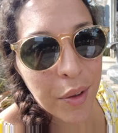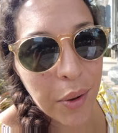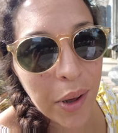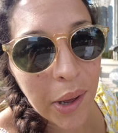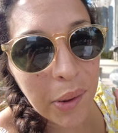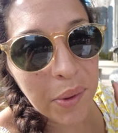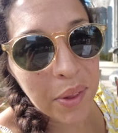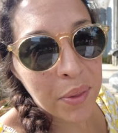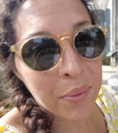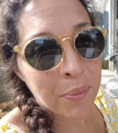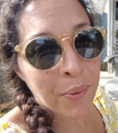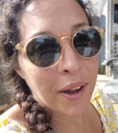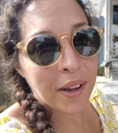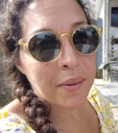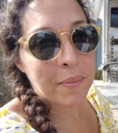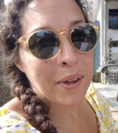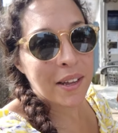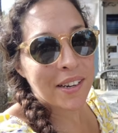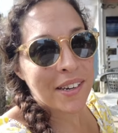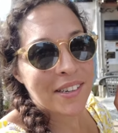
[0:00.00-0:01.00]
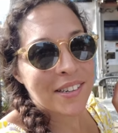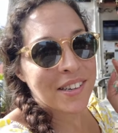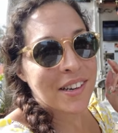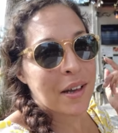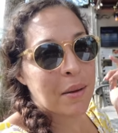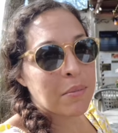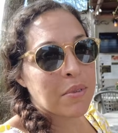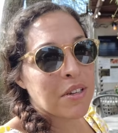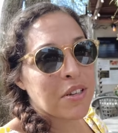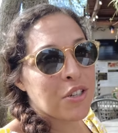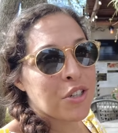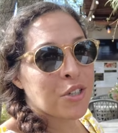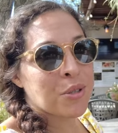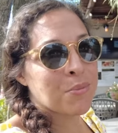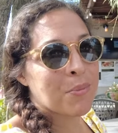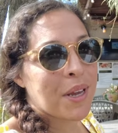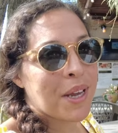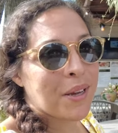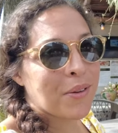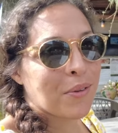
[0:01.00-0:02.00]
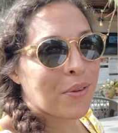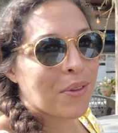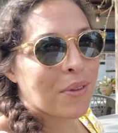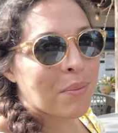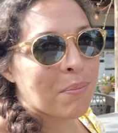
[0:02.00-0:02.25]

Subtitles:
so I was recommended to come to Schmeagle's